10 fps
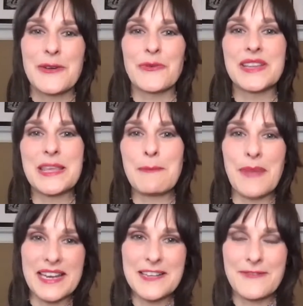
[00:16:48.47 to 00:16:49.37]
really
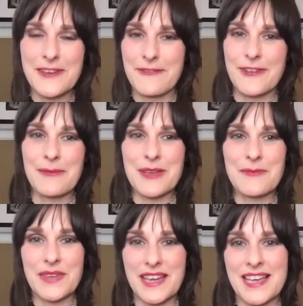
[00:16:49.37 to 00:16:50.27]
benefit from it
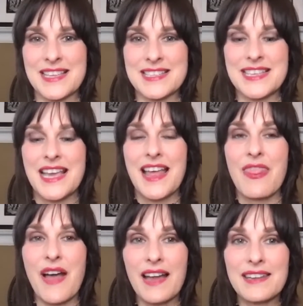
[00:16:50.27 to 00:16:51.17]
because
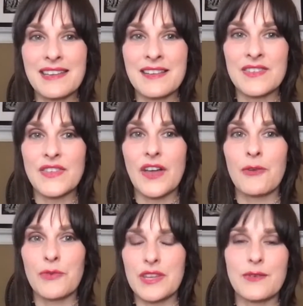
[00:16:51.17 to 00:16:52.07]
that is a
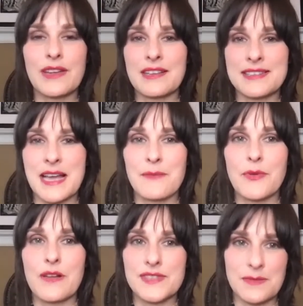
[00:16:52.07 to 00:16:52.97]
really great
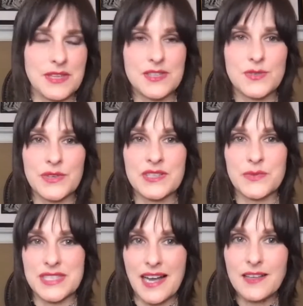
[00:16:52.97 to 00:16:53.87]
example of some of the stories we
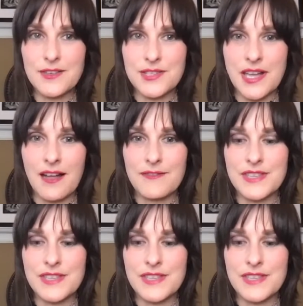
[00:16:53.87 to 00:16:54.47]
tell ourselves.